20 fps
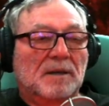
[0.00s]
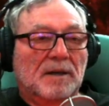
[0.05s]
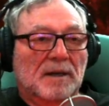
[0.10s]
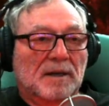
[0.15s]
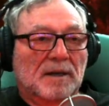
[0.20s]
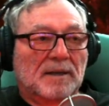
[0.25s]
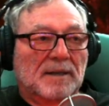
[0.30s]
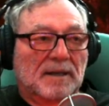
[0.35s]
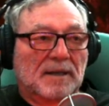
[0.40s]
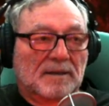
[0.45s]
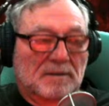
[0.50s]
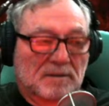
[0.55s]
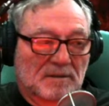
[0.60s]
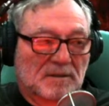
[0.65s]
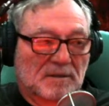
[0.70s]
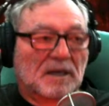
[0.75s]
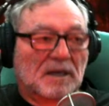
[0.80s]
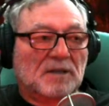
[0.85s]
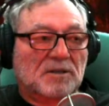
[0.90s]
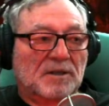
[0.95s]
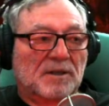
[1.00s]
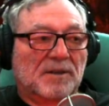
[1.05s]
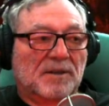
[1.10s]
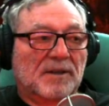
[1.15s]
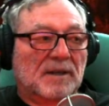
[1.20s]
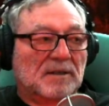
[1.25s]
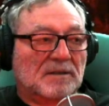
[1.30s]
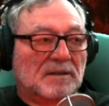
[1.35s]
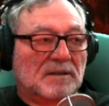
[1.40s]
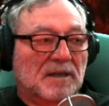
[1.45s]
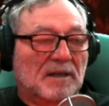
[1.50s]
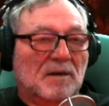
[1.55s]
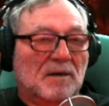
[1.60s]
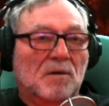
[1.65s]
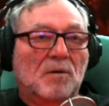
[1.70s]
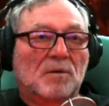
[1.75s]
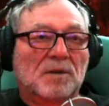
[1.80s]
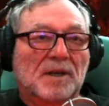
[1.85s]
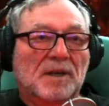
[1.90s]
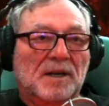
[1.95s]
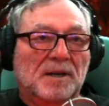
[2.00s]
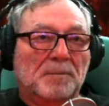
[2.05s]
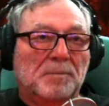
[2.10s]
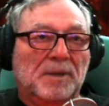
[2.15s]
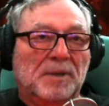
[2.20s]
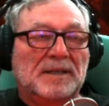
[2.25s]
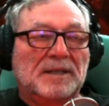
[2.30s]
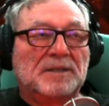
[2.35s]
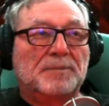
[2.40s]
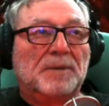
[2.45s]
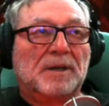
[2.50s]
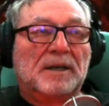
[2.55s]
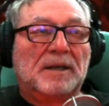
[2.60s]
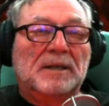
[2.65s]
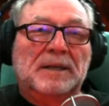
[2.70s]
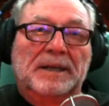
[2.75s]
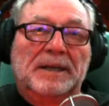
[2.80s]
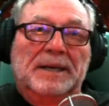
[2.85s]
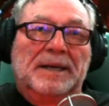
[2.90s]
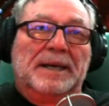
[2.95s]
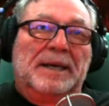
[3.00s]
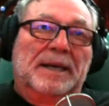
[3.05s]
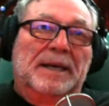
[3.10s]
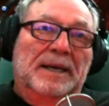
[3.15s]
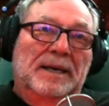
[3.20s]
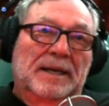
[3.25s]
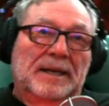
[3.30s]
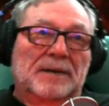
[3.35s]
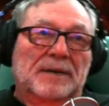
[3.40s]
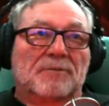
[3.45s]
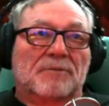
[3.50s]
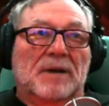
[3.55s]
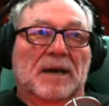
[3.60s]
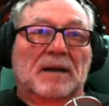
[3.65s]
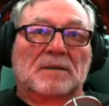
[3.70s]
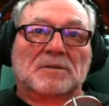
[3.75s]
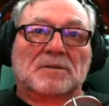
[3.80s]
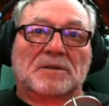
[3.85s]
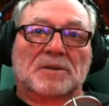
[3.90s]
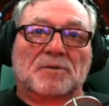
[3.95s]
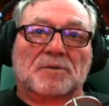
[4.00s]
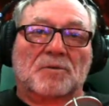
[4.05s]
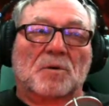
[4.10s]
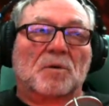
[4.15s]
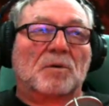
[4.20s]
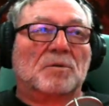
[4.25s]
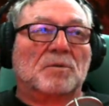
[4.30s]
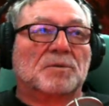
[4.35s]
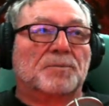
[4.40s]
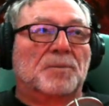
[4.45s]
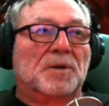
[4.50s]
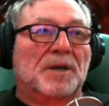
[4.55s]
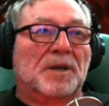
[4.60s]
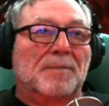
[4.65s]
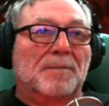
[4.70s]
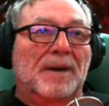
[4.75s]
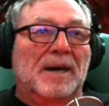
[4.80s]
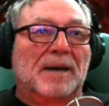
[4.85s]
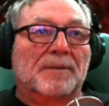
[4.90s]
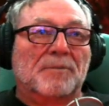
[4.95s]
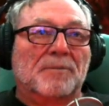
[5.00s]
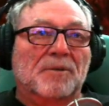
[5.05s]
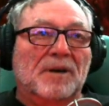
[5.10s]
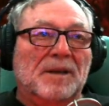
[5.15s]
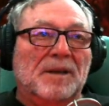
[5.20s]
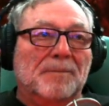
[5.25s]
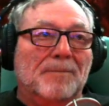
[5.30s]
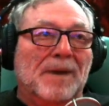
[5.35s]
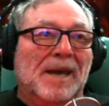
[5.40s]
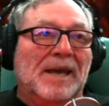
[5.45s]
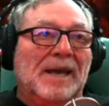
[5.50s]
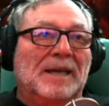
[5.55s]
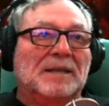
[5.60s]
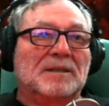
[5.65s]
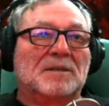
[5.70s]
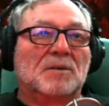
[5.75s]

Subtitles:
that suction things that hold it in place, but it rattles and rolls pretty bad, really bangs.